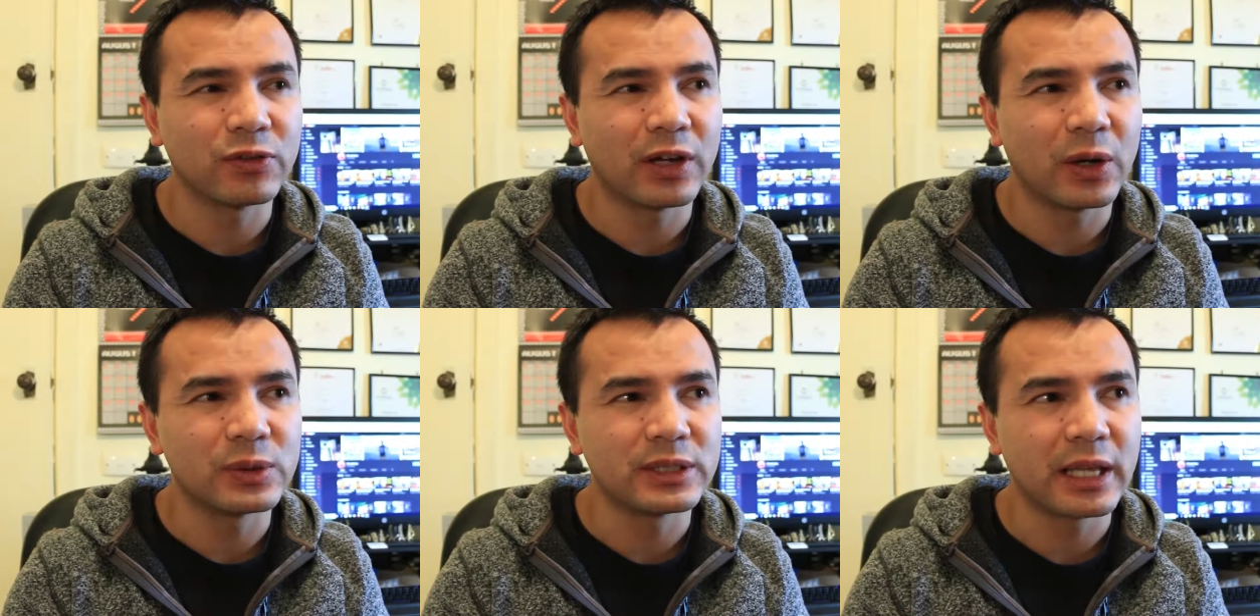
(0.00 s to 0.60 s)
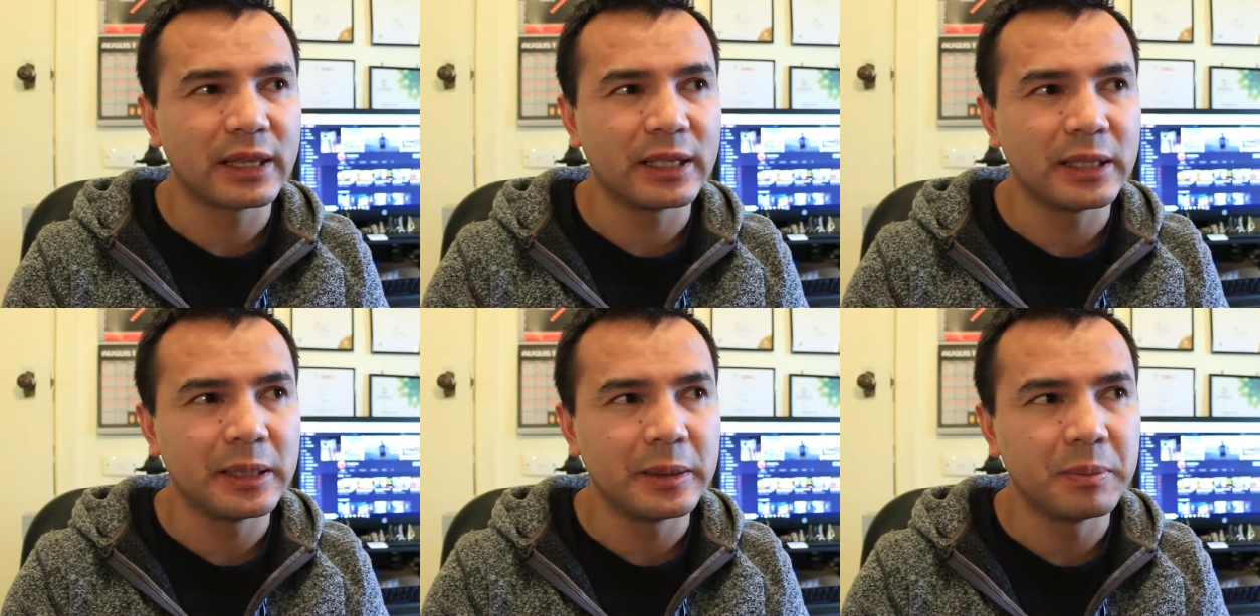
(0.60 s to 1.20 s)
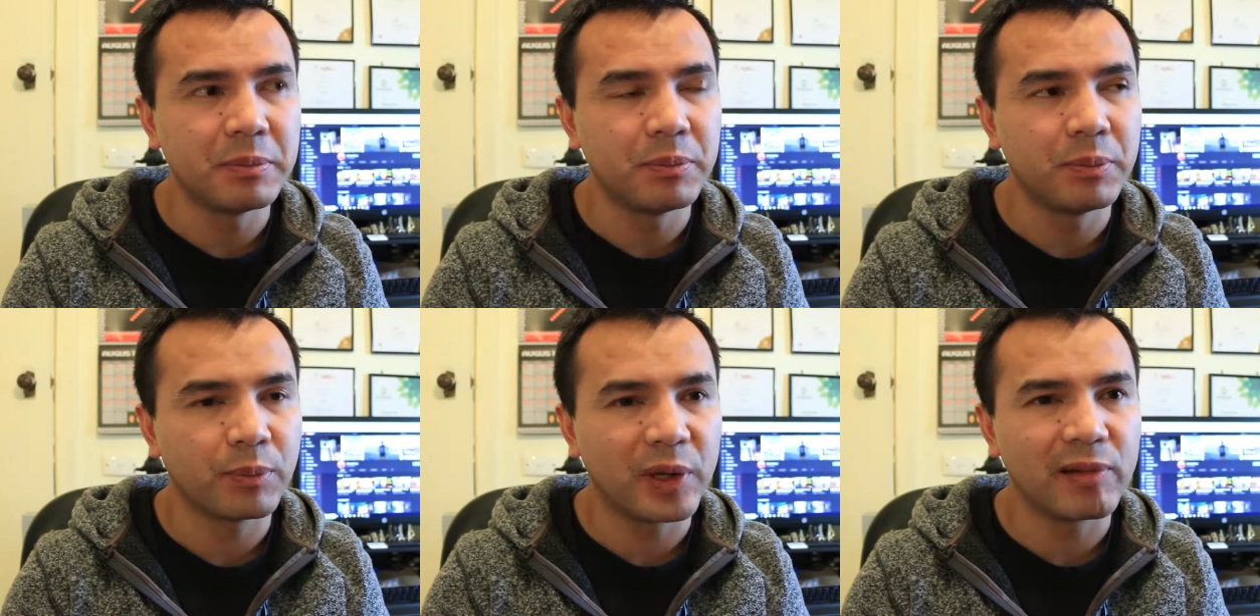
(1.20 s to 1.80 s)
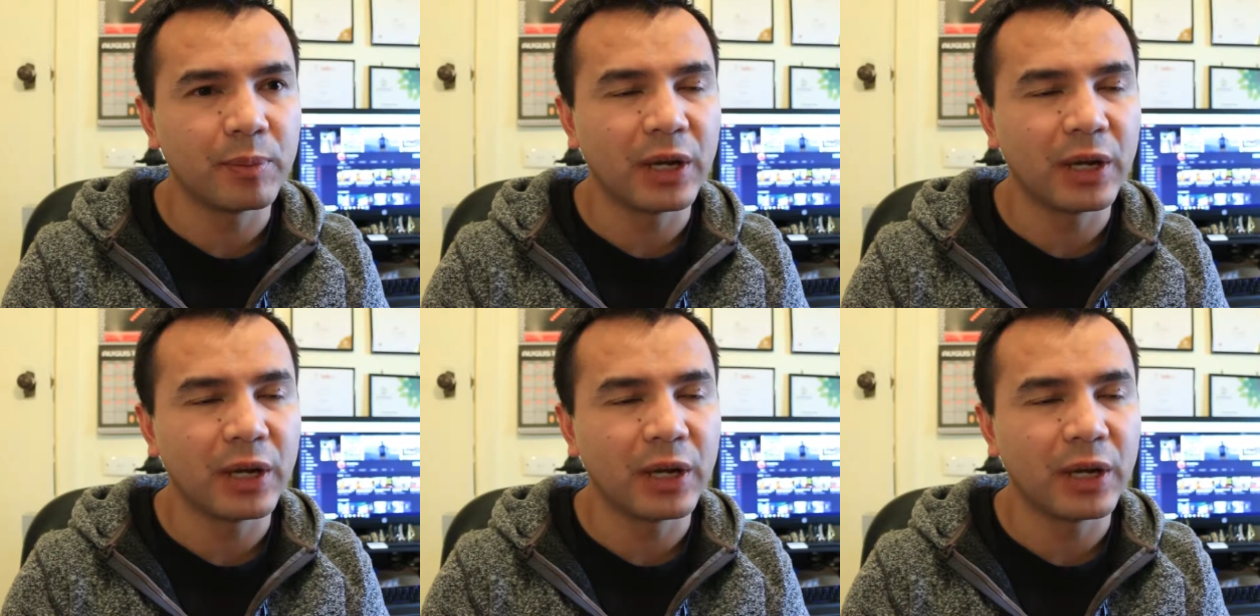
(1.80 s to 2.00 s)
far was at the Beer and